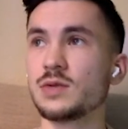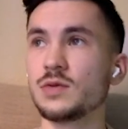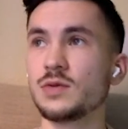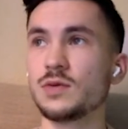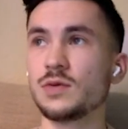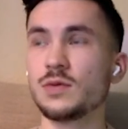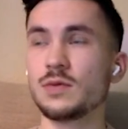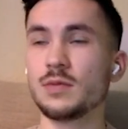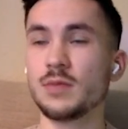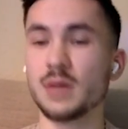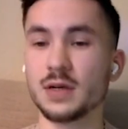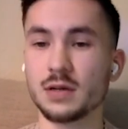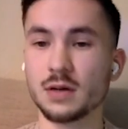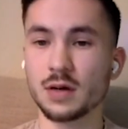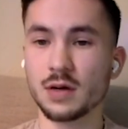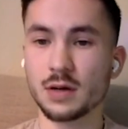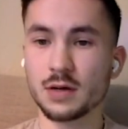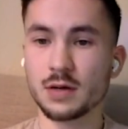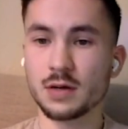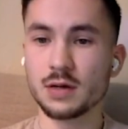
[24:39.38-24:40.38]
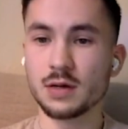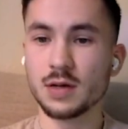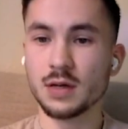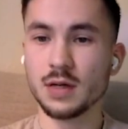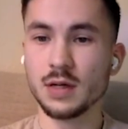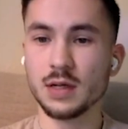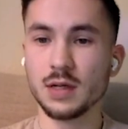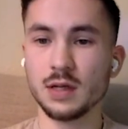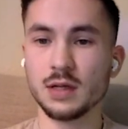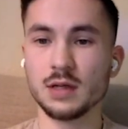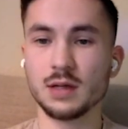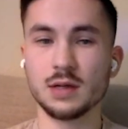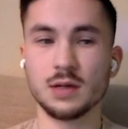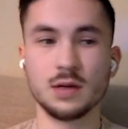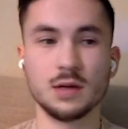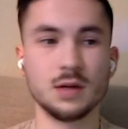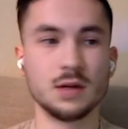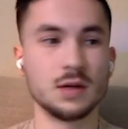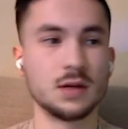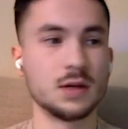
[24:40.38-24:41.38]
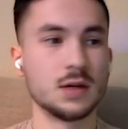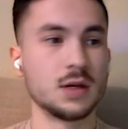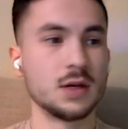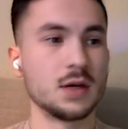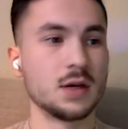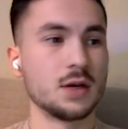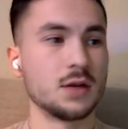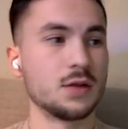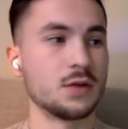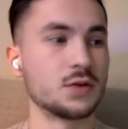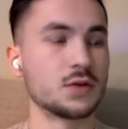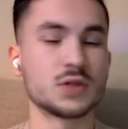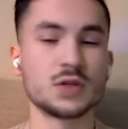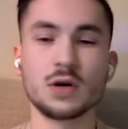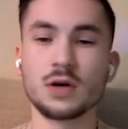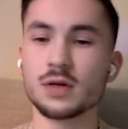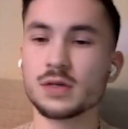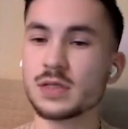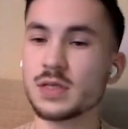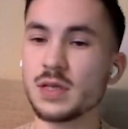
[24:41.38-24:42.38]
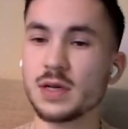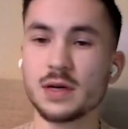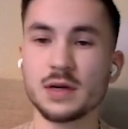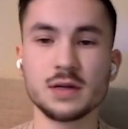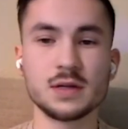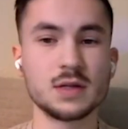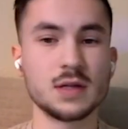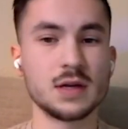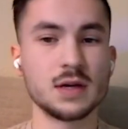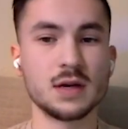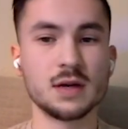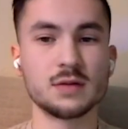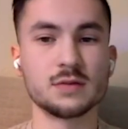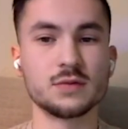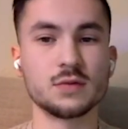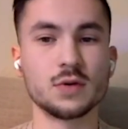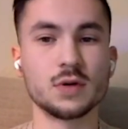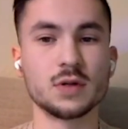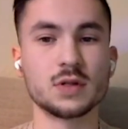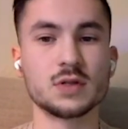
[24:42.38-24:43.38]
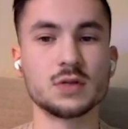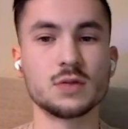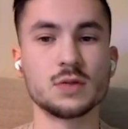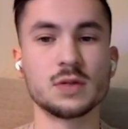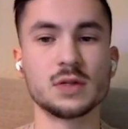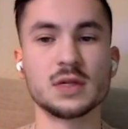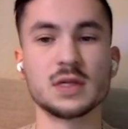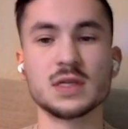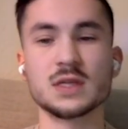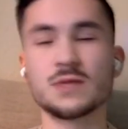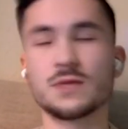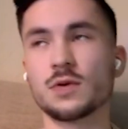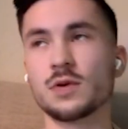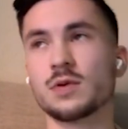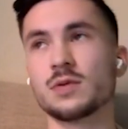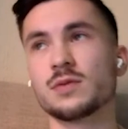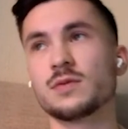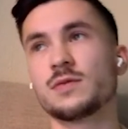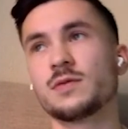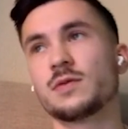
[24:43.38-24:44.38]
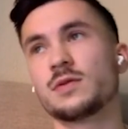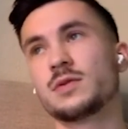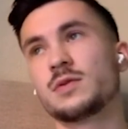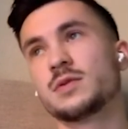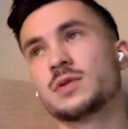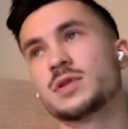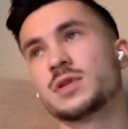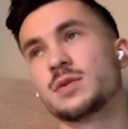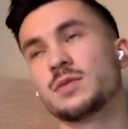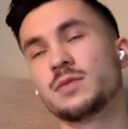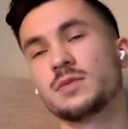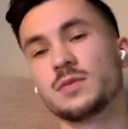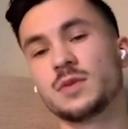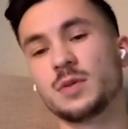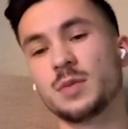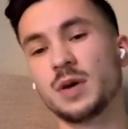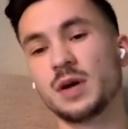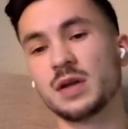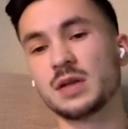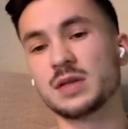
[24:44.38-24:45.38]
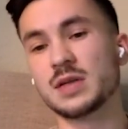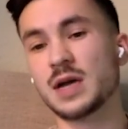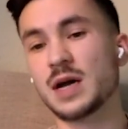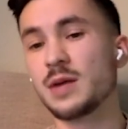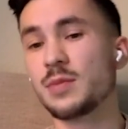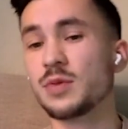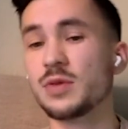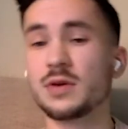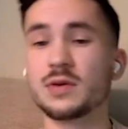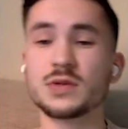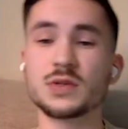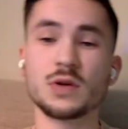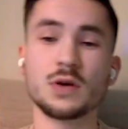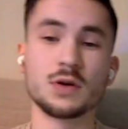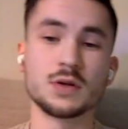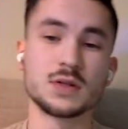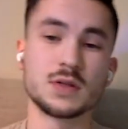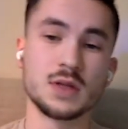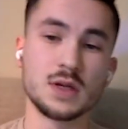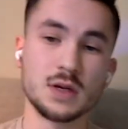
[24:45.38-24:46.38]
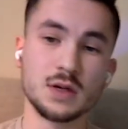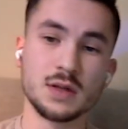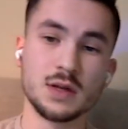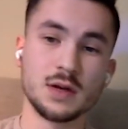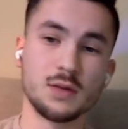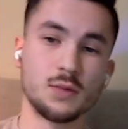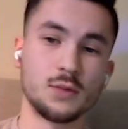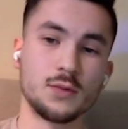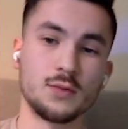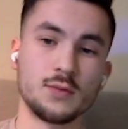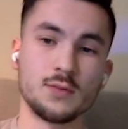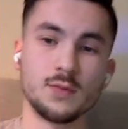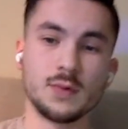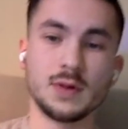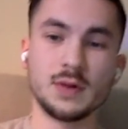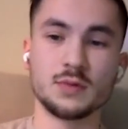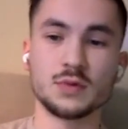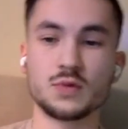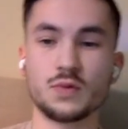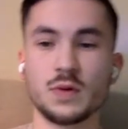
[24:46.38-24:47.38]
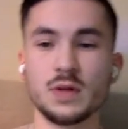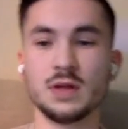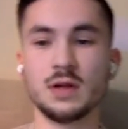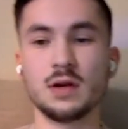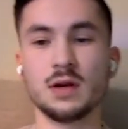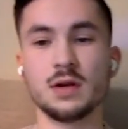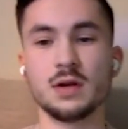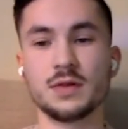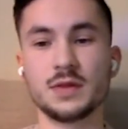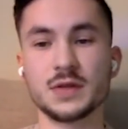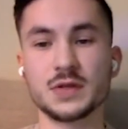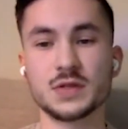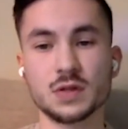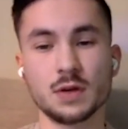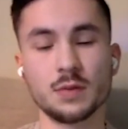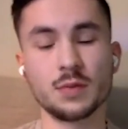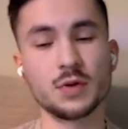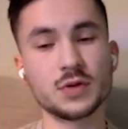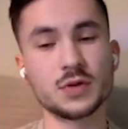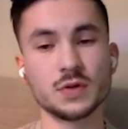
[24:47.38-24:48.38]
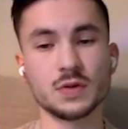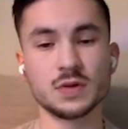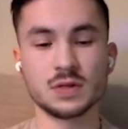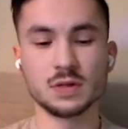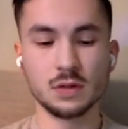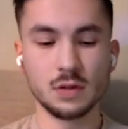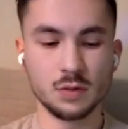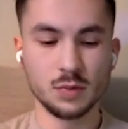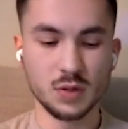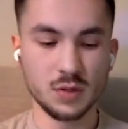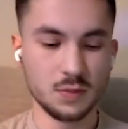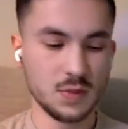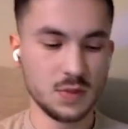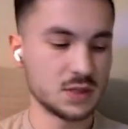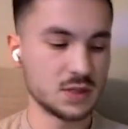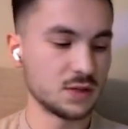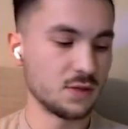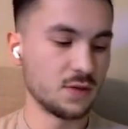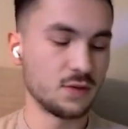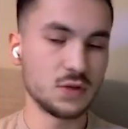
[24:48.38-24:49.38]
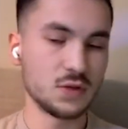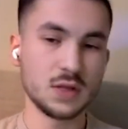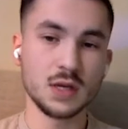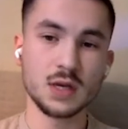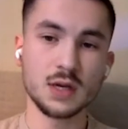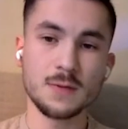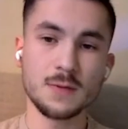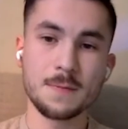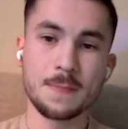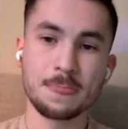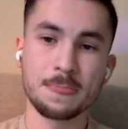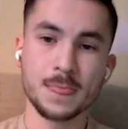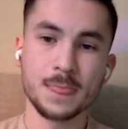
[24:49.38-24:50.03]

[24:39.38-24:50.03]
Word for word: to my daughter. And uh, there's songs there that I've wanted to release for for some amount of time, and there's songs there that were that was written this summer. So it's a little bit of mix of everything.